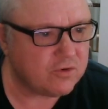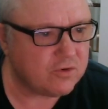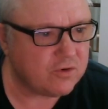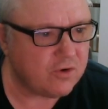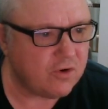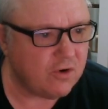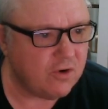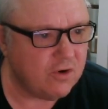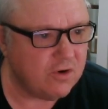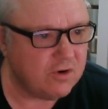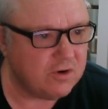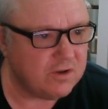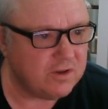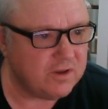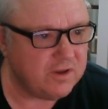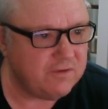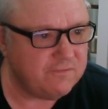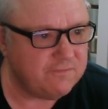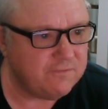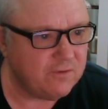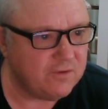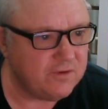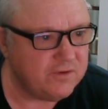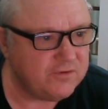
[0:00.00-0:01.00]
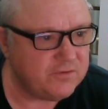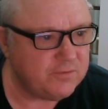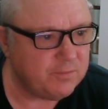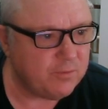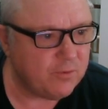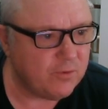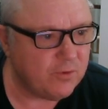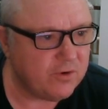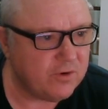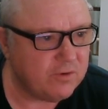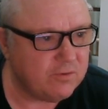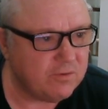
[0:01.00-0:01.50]
currently fully
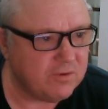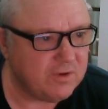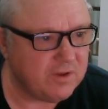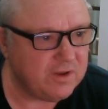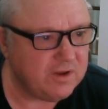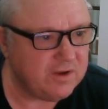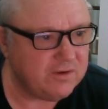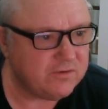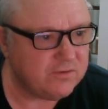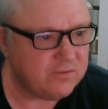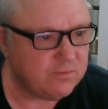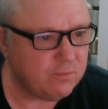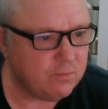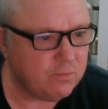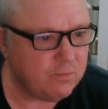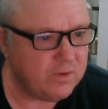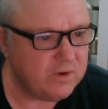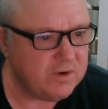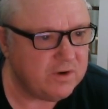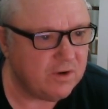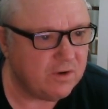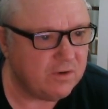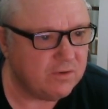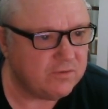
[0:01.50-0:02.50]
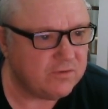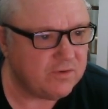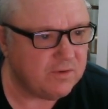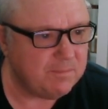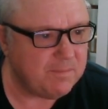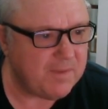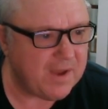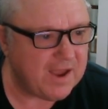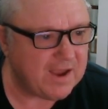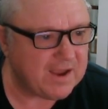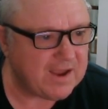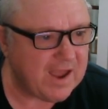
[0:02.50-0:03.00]
supported released Windows and
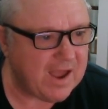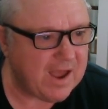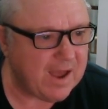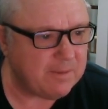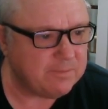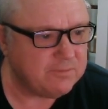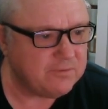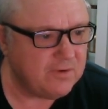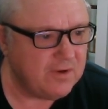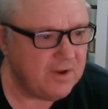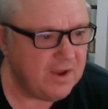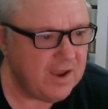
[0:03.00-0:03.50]
Mac apps,